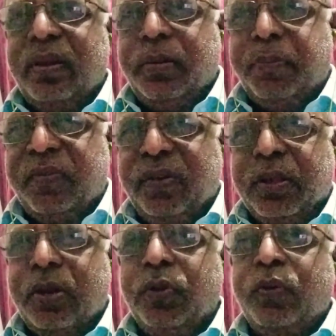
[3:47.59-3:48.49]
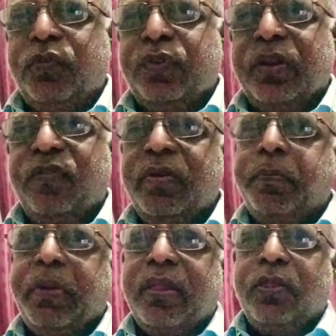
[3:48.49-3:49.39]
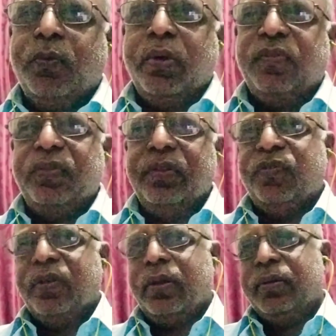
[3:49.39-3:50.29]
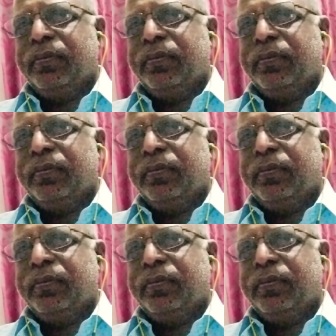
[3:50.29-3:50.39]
and present continuous tense in passive voice.